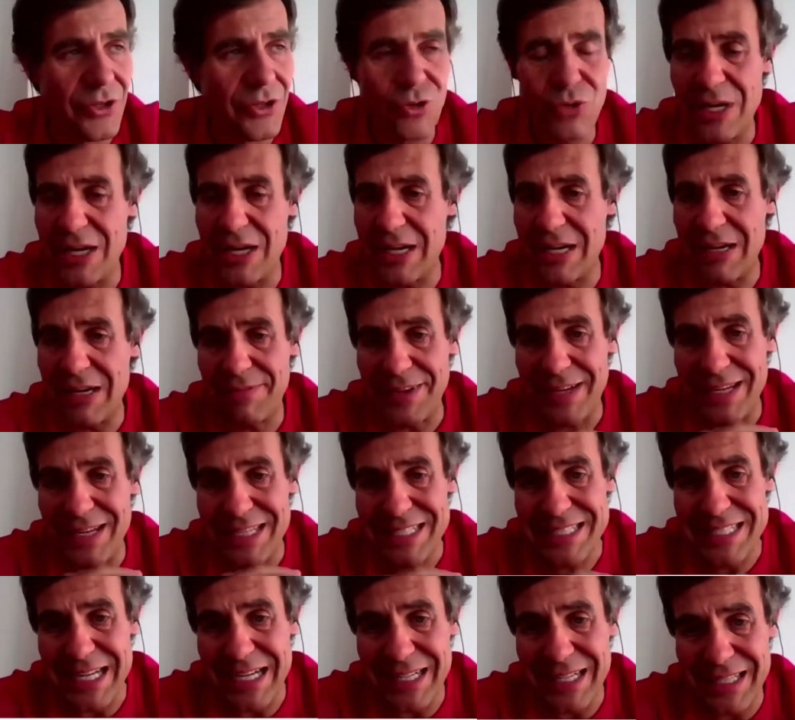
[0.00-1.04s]
you can have
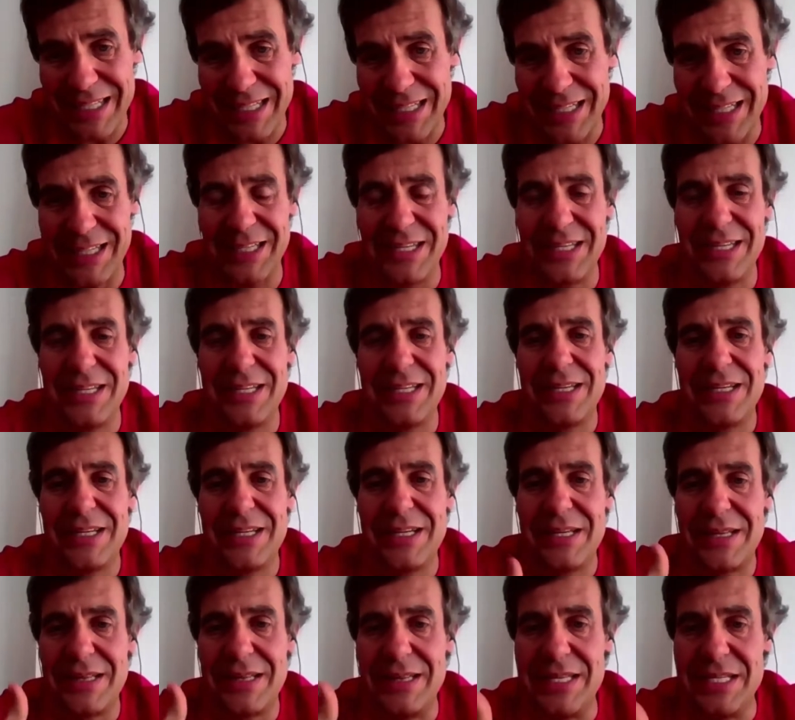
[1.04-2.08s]
exactly
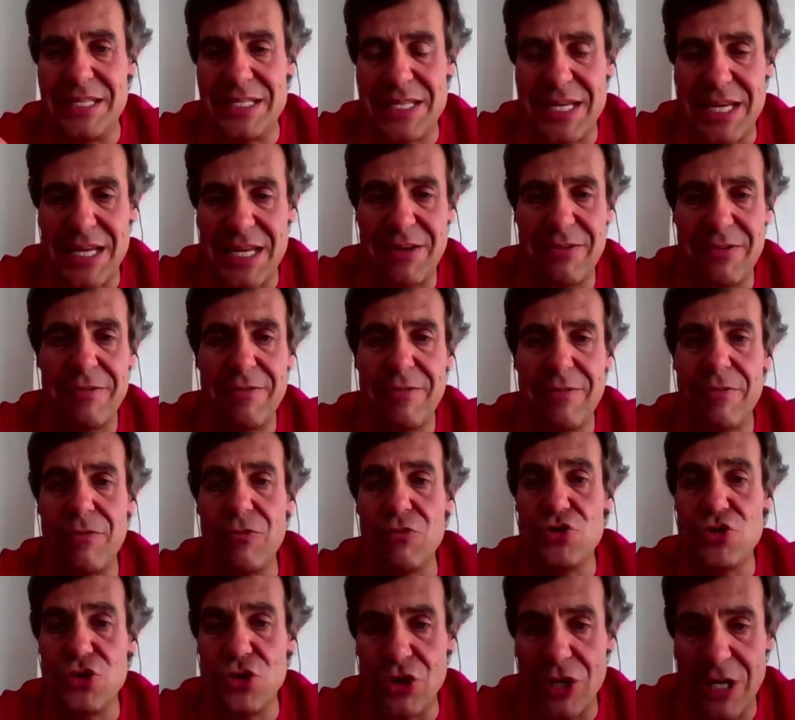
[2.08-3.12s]
the same
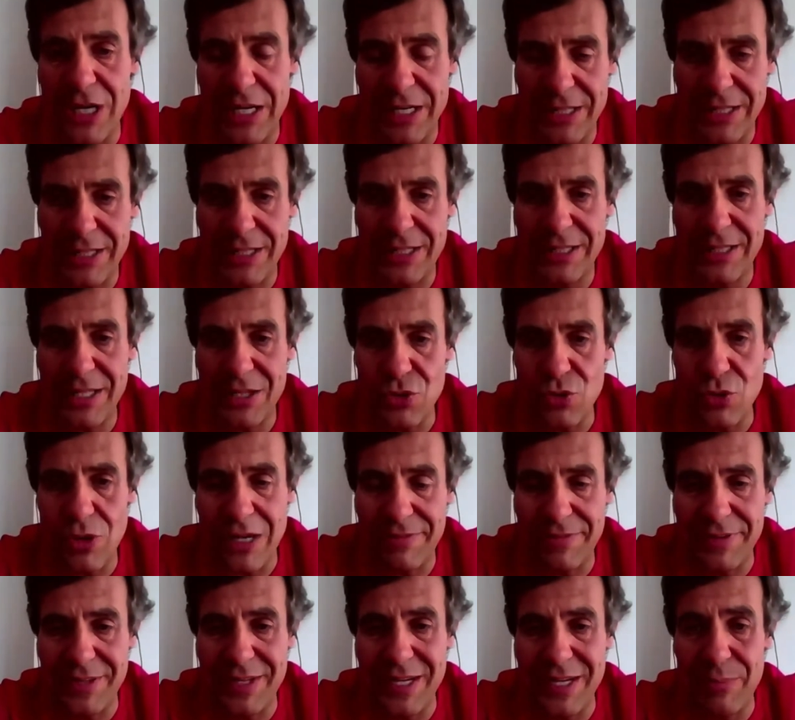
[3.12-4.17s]
functionality that you
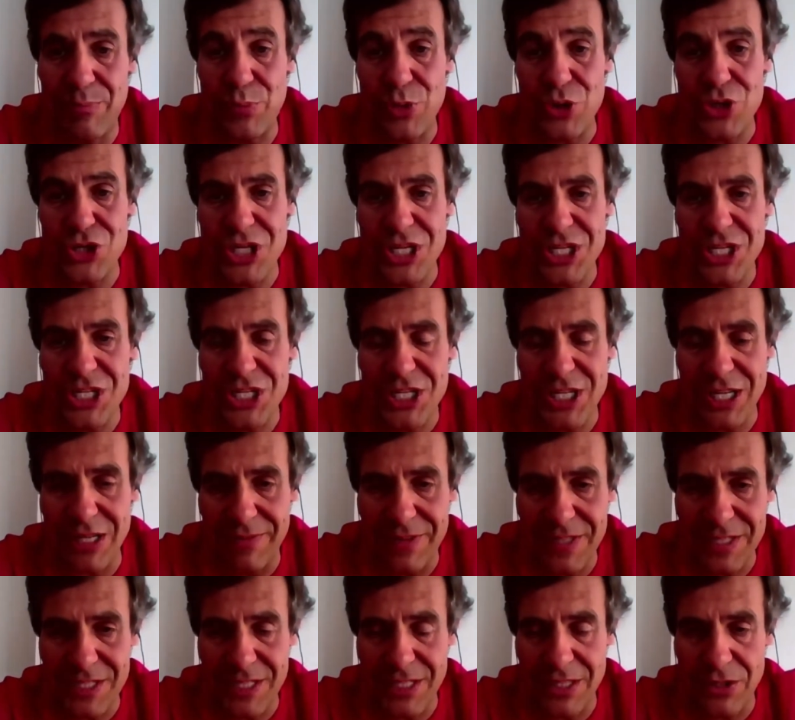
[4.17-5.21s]
have in a presential
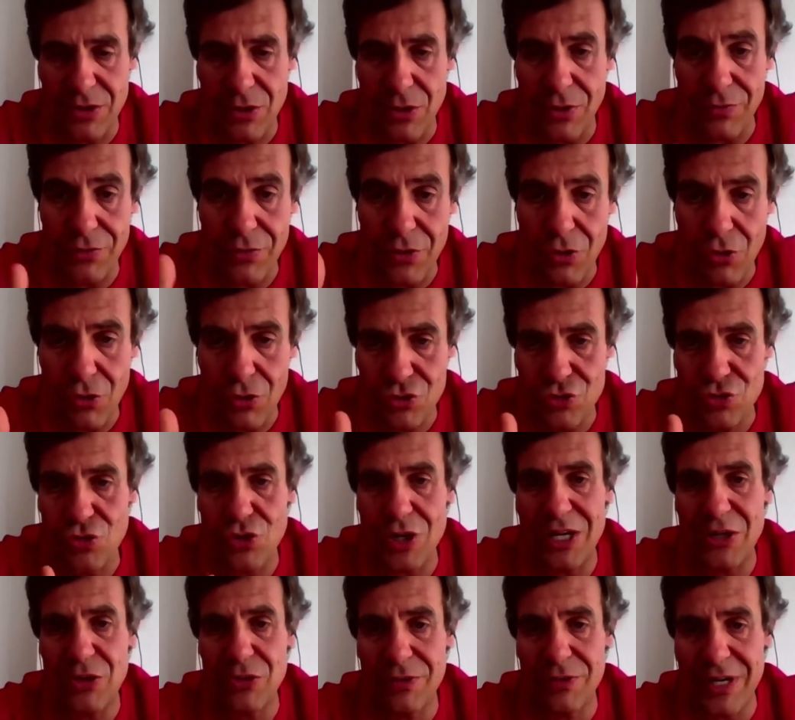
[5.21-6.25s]
visit. Of course, you
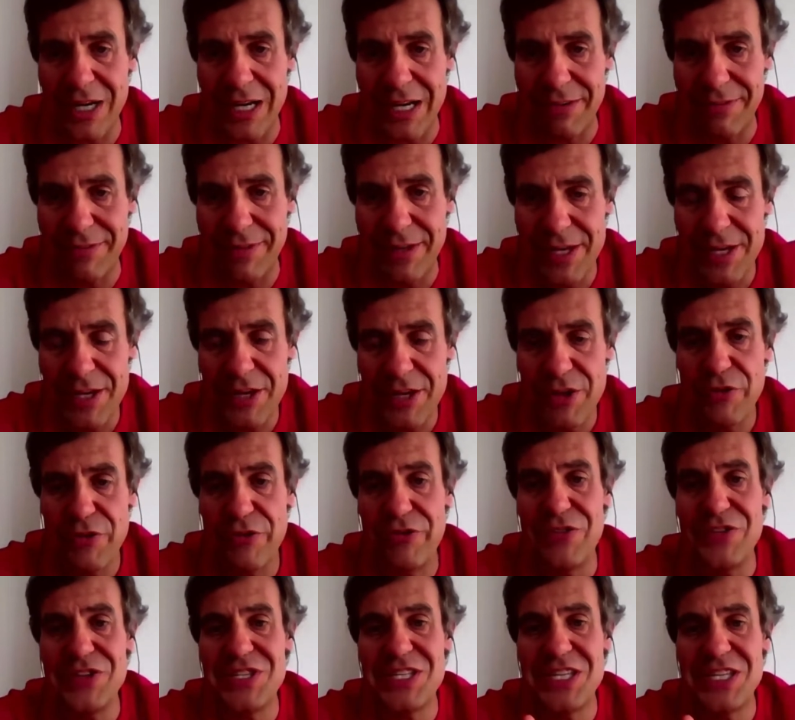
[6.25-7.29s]
cannot have
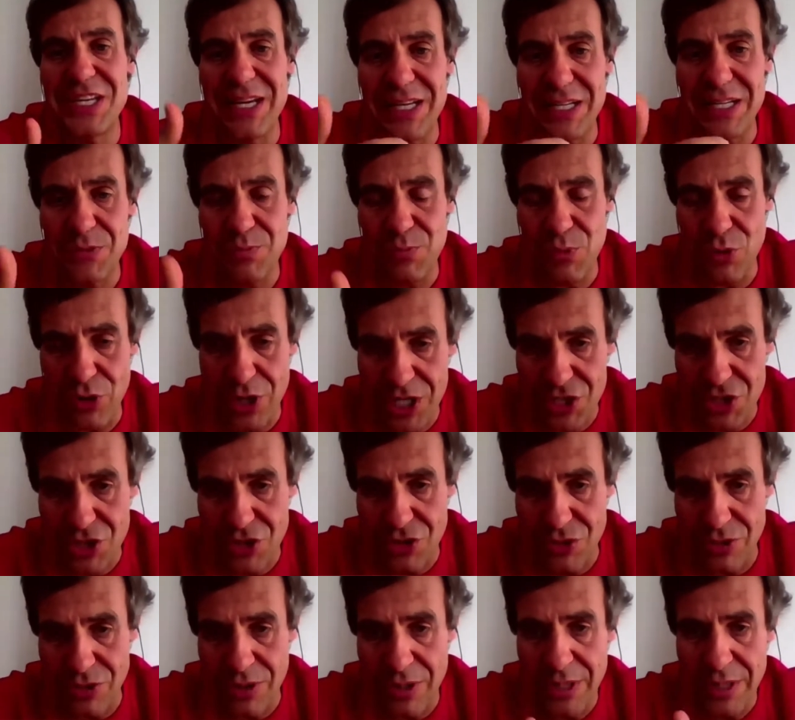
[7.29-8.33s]
physical
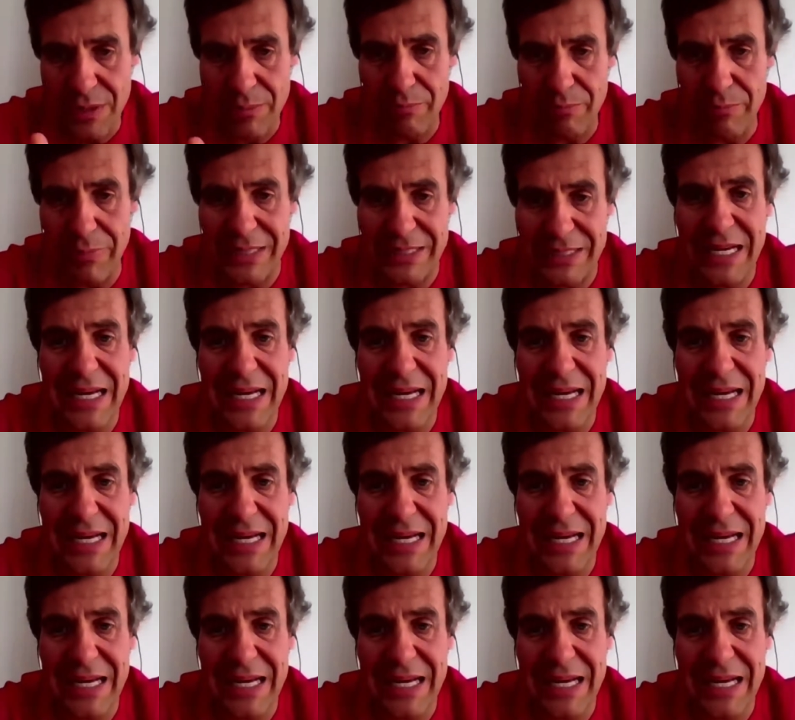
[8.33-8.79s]
exploration, but